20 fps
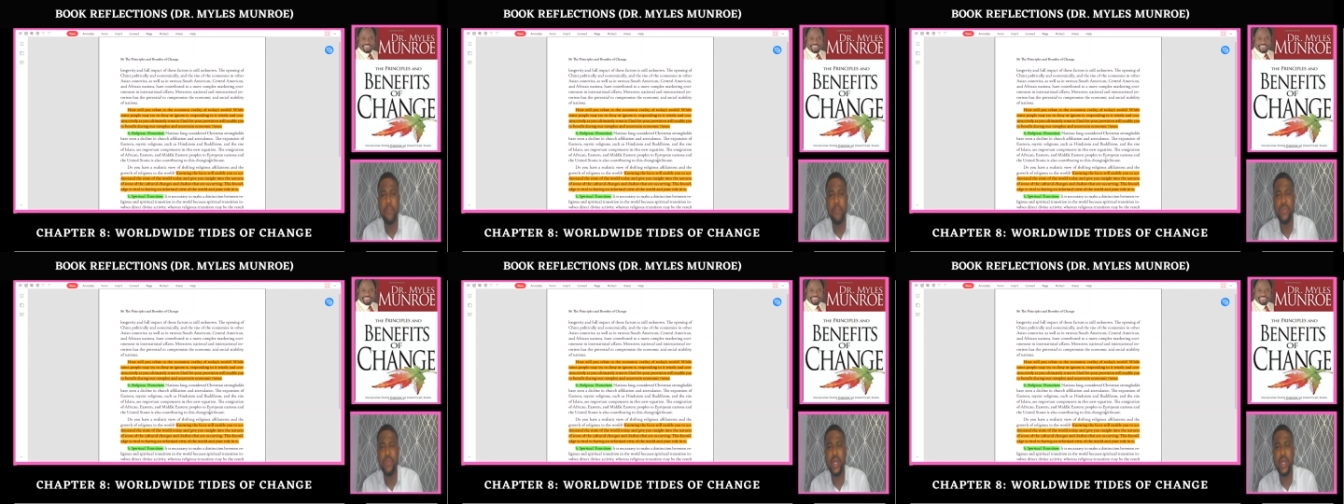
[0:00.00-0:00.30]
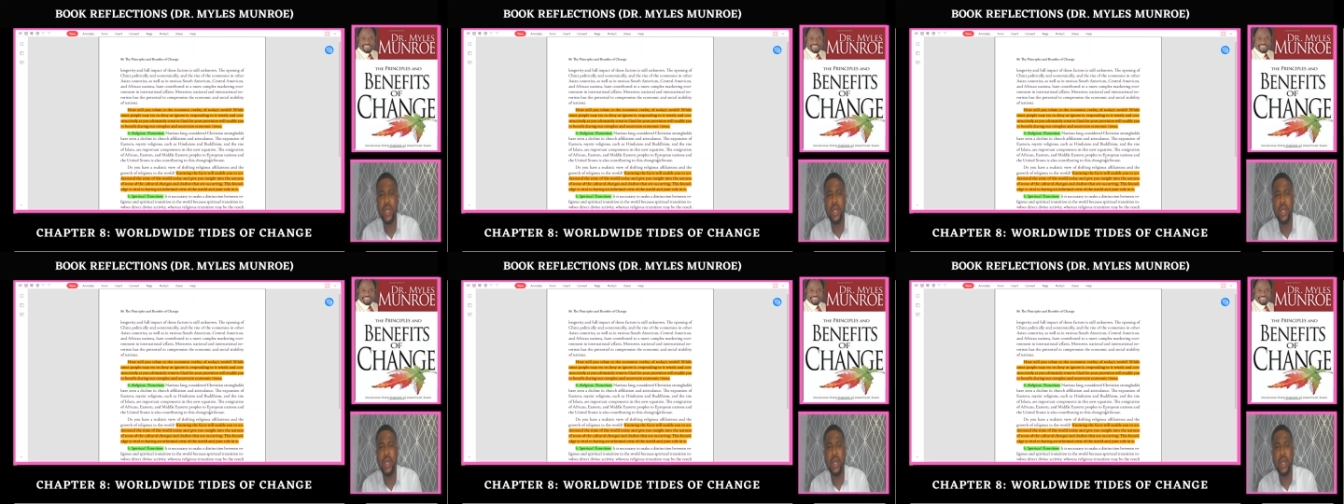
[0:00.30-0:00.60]

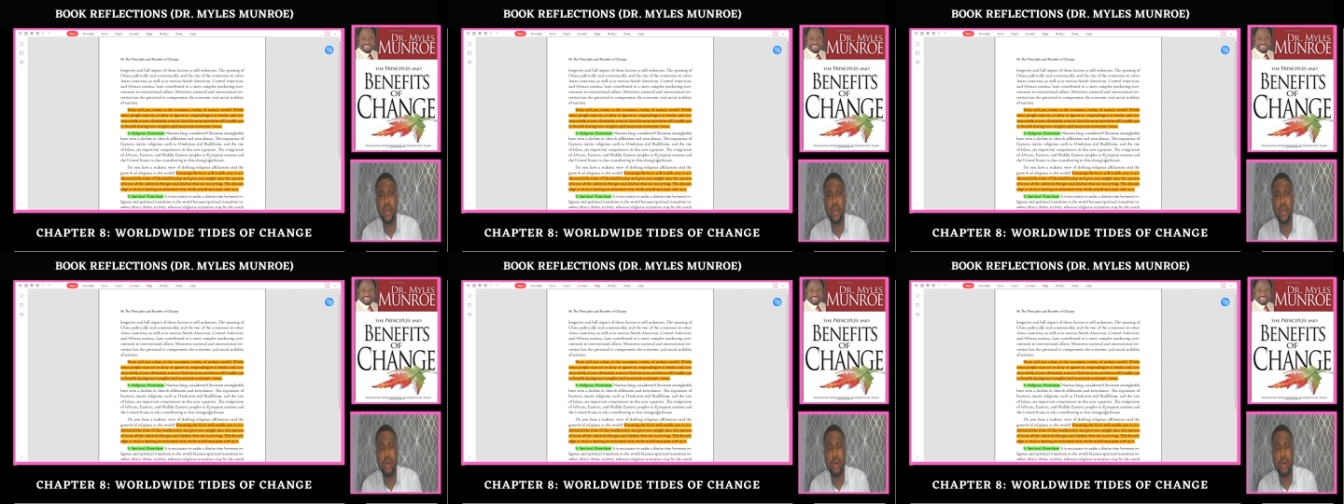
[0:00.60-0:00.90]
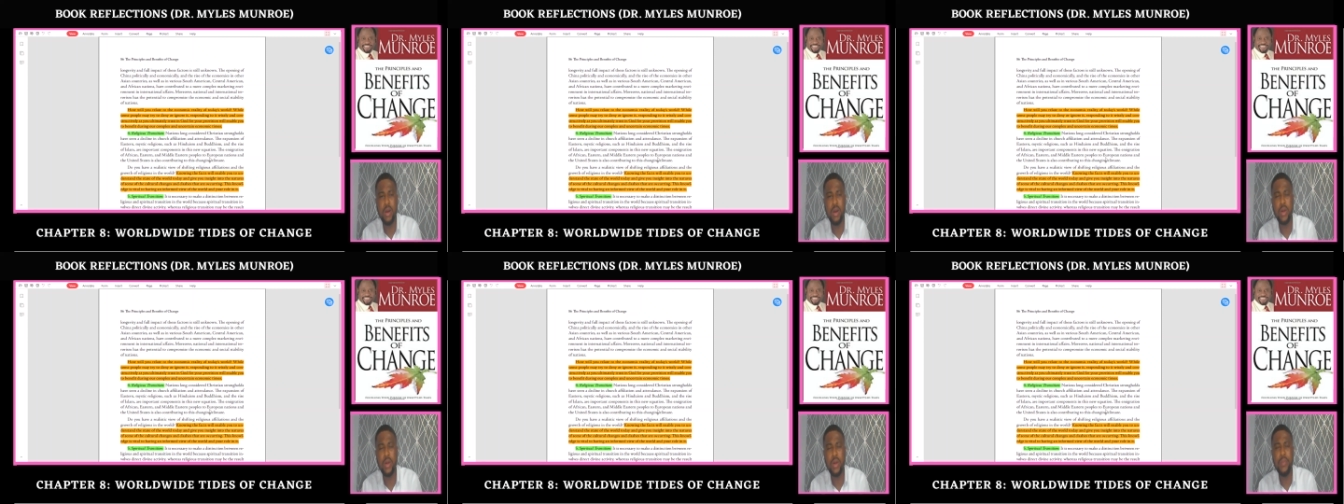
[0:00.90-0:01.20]
the
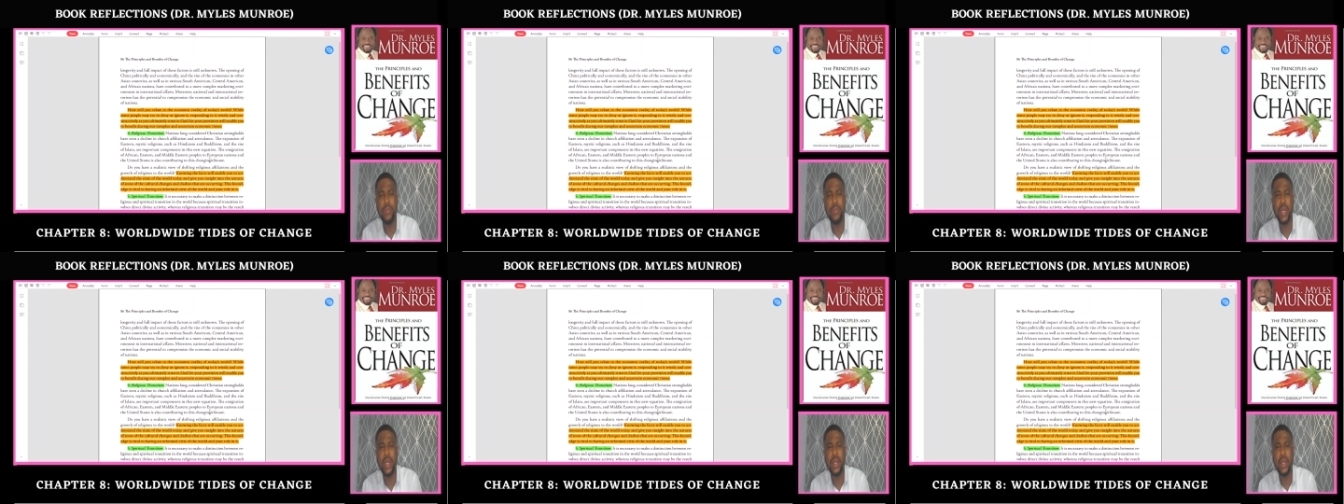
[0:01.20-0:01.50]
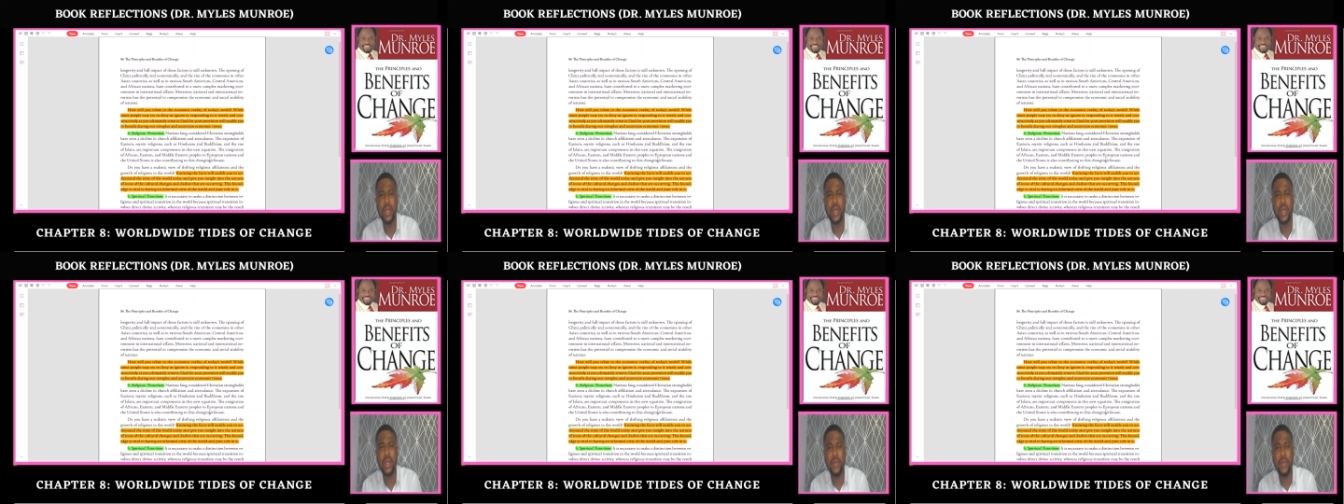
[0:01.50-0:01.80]
economic
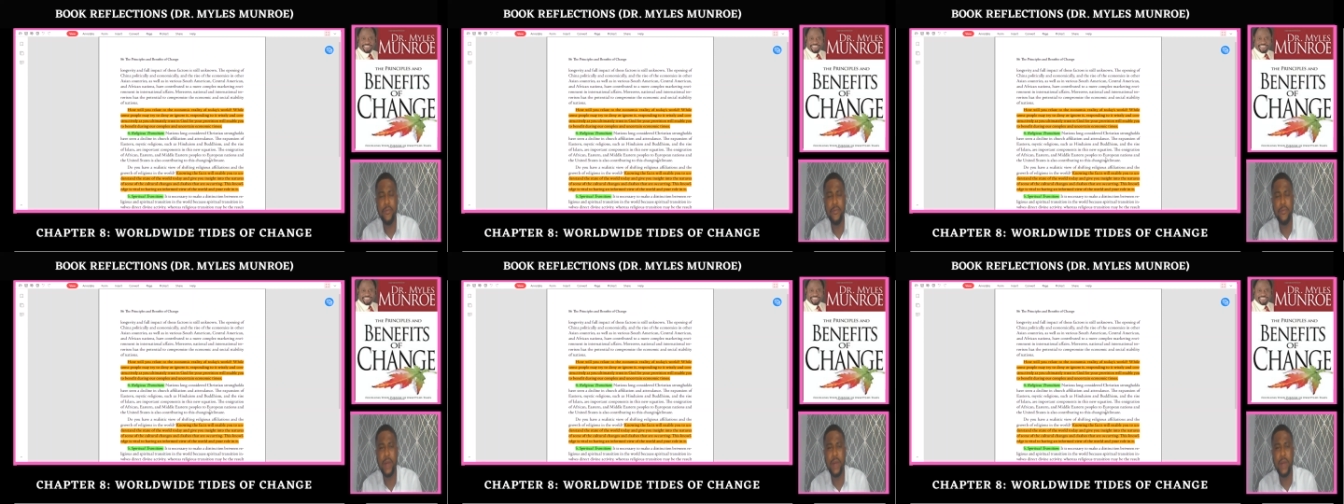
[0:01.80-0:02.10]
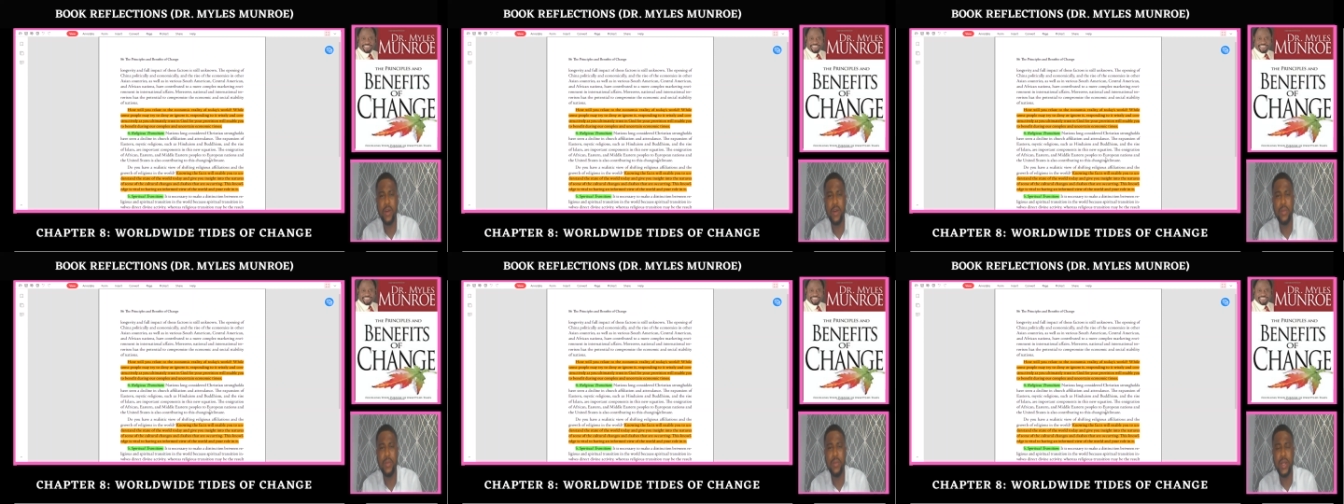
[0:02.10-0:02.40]

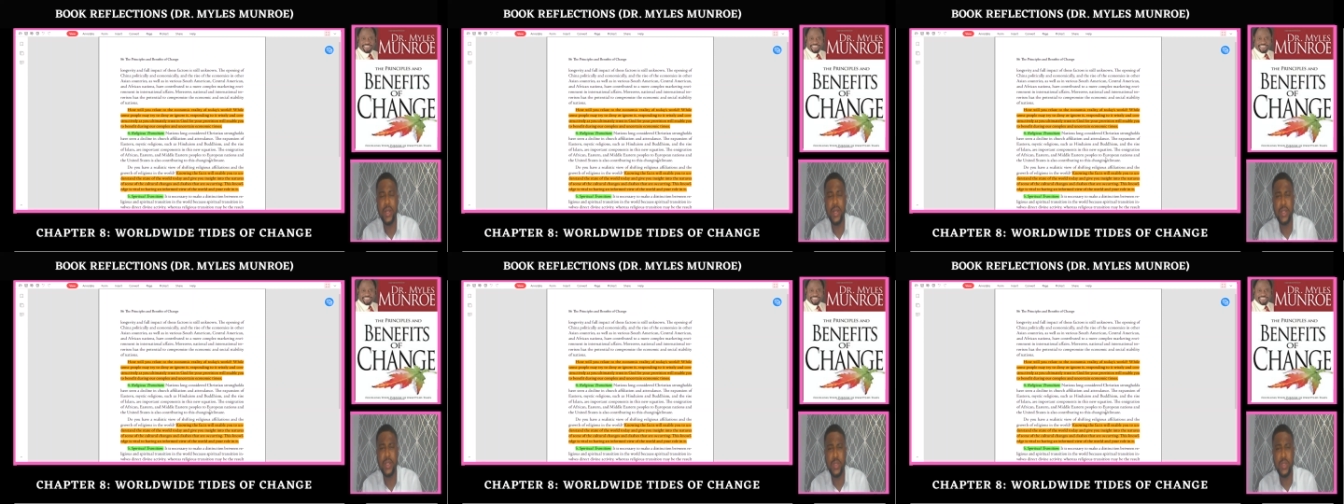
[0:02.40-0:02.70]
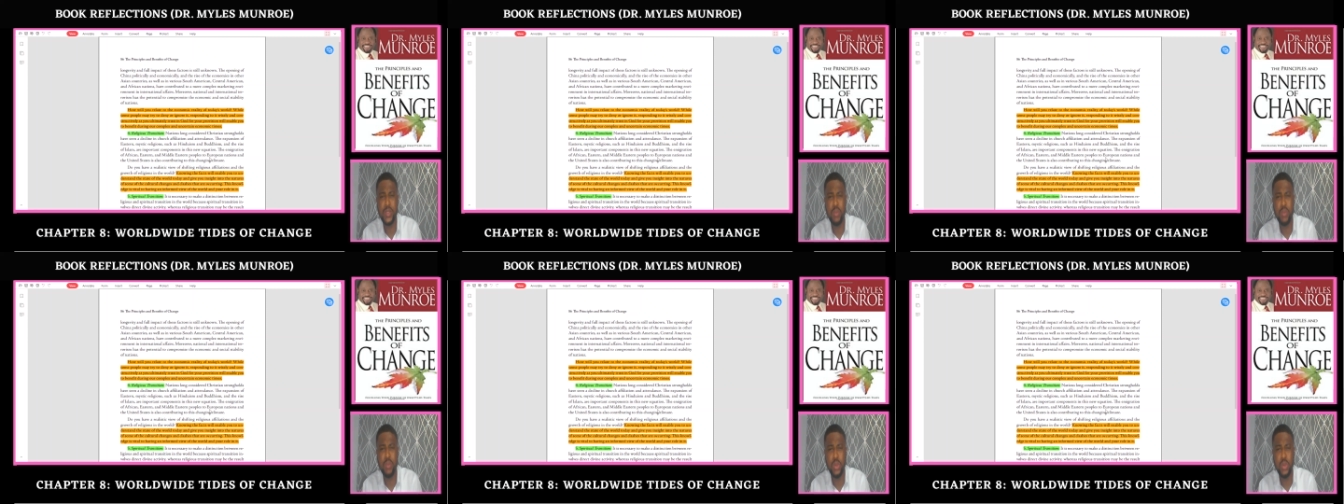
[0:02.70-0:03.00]
environment is
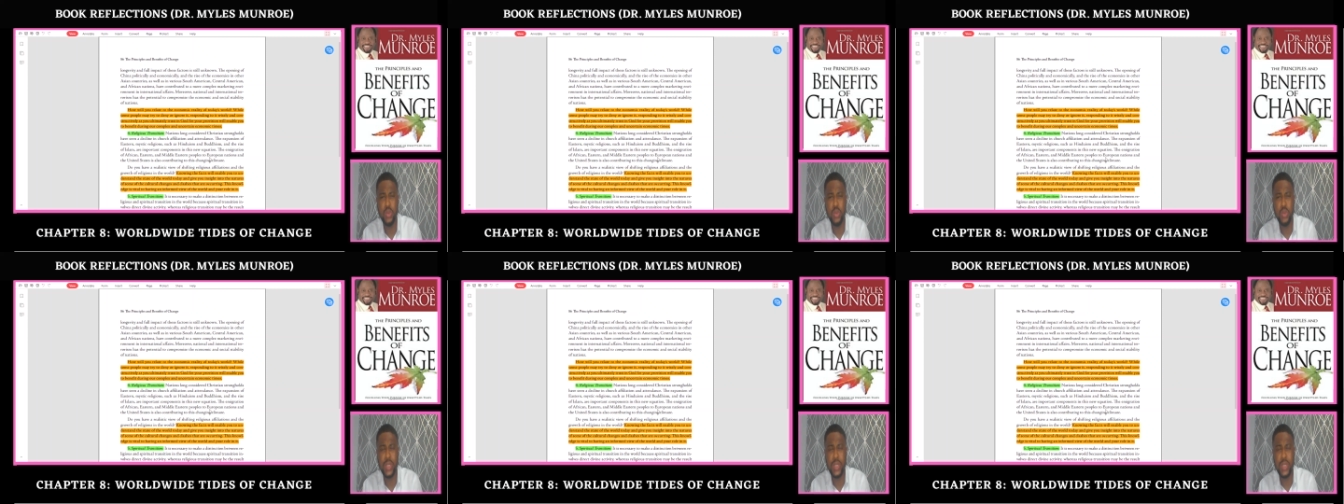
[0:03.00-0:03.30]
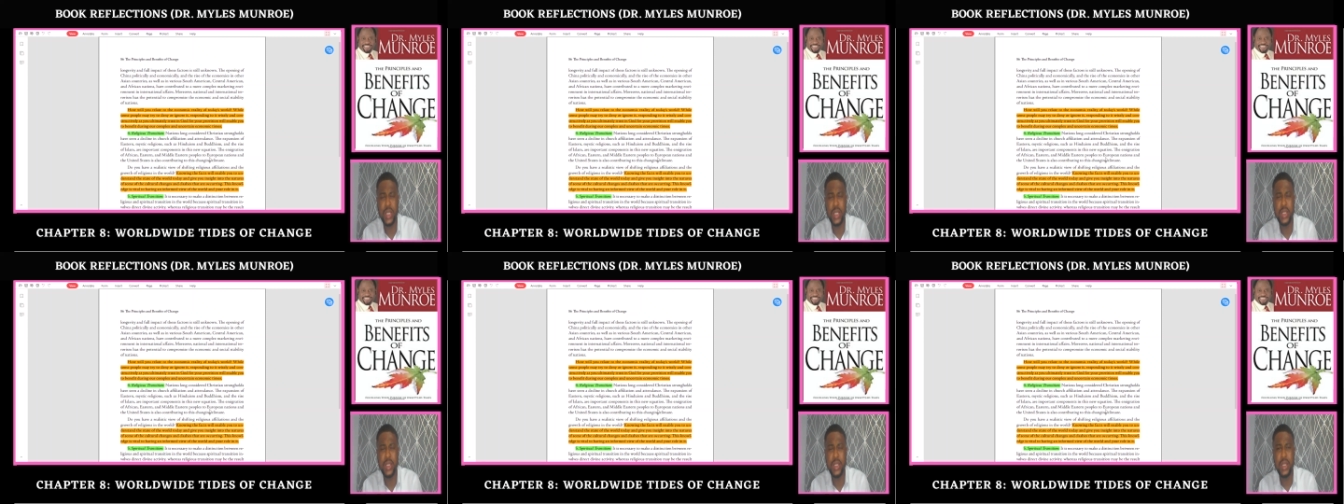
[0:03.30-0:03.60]

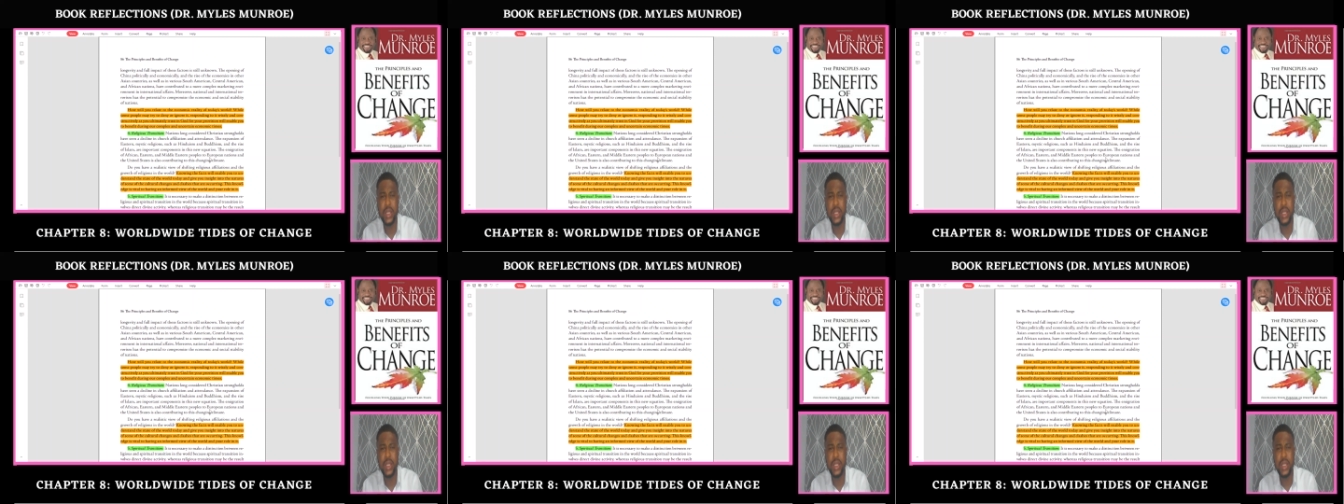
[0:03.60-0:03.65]
polluted